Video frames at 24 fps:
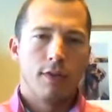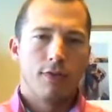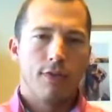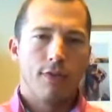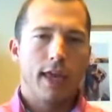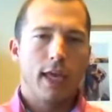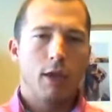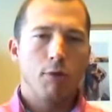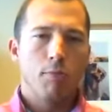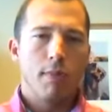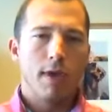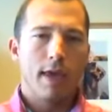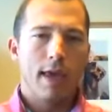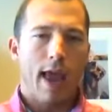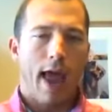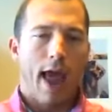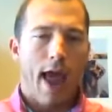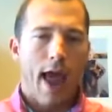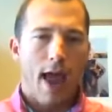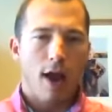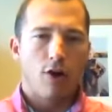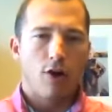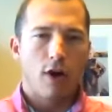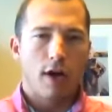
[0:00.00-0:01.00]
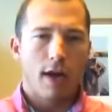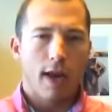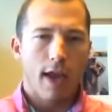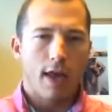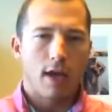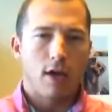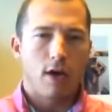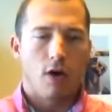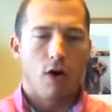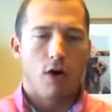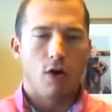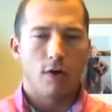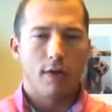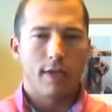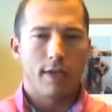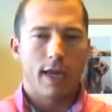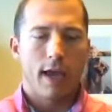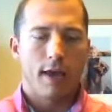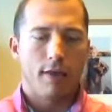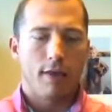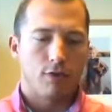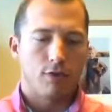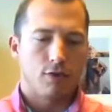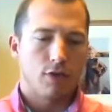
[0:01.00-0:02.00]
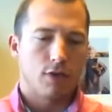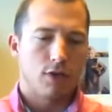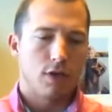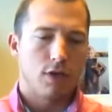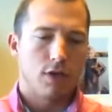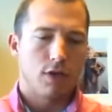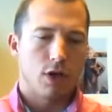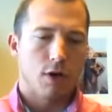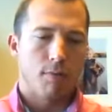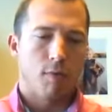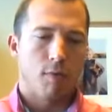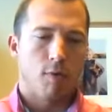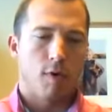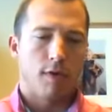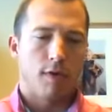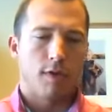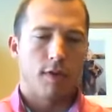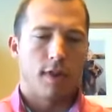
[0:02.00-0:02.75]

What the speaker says: they can be aggregated all together to determine